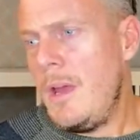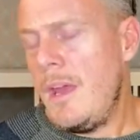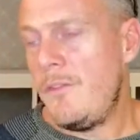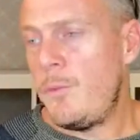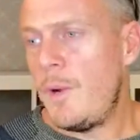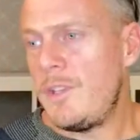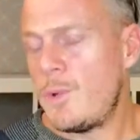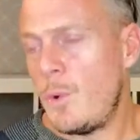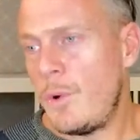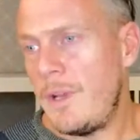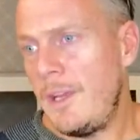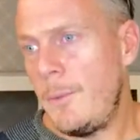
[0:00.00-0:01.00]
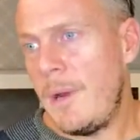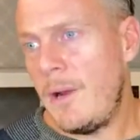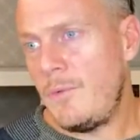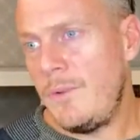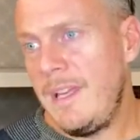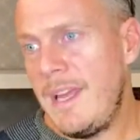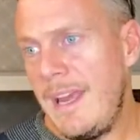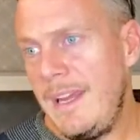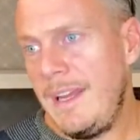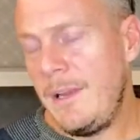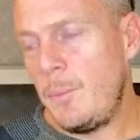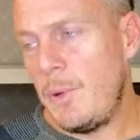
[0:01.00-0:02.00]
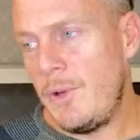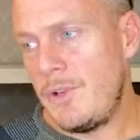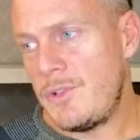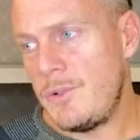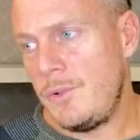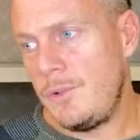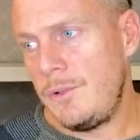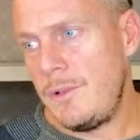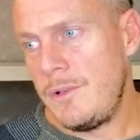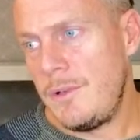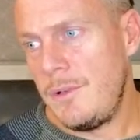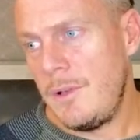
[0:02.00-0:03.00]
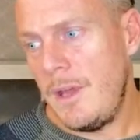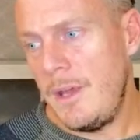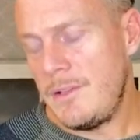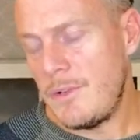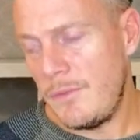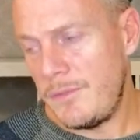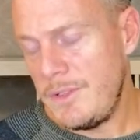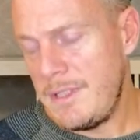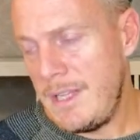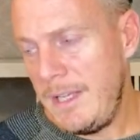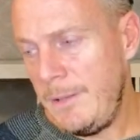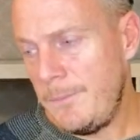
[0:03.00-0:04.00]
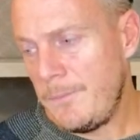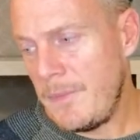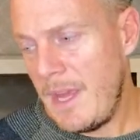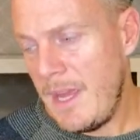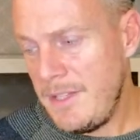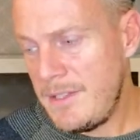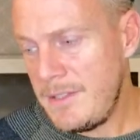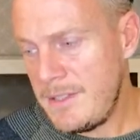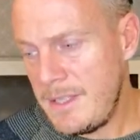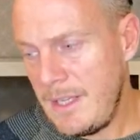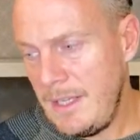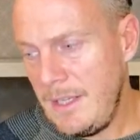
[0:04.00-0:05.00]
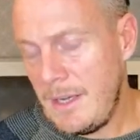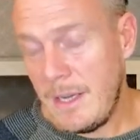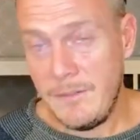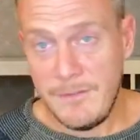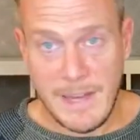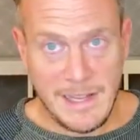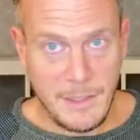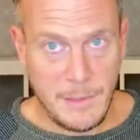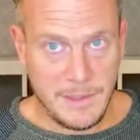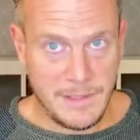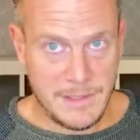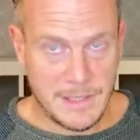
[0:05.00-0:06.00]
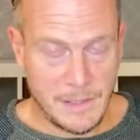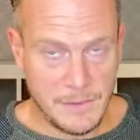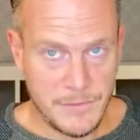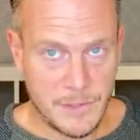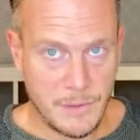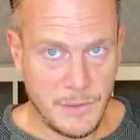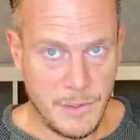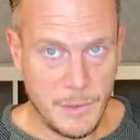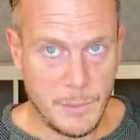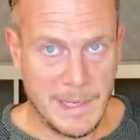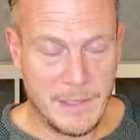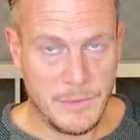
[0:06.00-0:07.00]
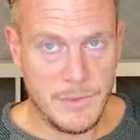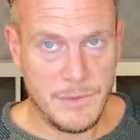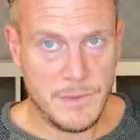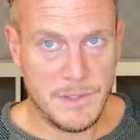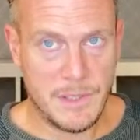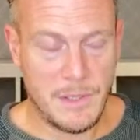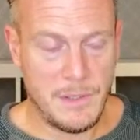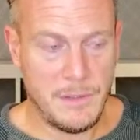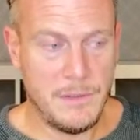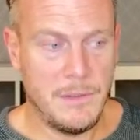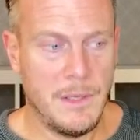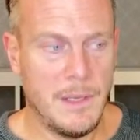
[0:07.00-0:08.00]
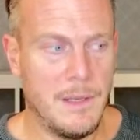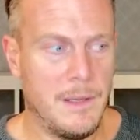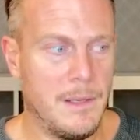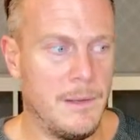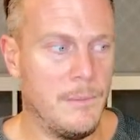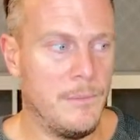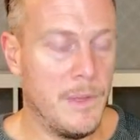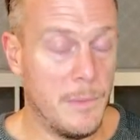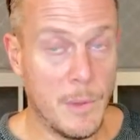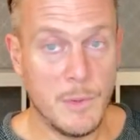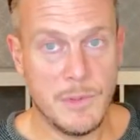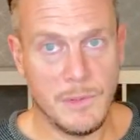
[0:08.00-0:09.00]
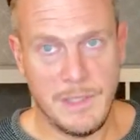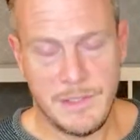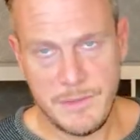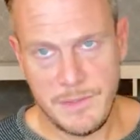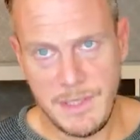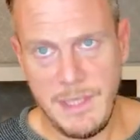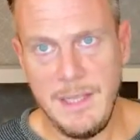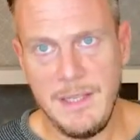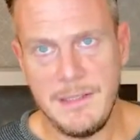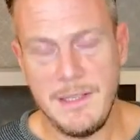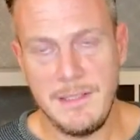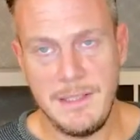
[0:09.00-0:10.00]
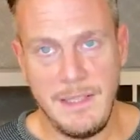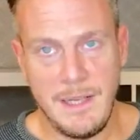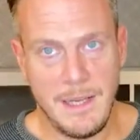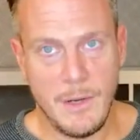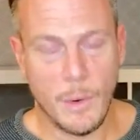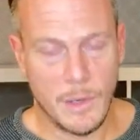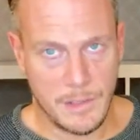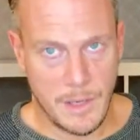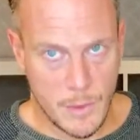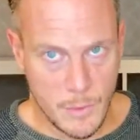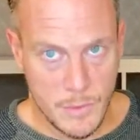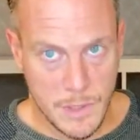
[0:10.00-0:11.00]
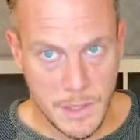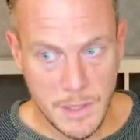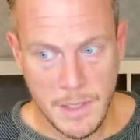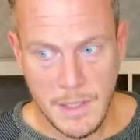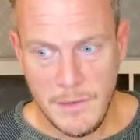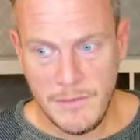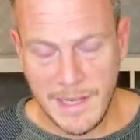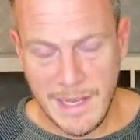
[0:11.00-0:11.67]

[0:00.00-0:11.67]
If we're talking about regaining personal sovereignty, agency, and valuing the self so that your boundaries return, emotional literacy is the sine qua non for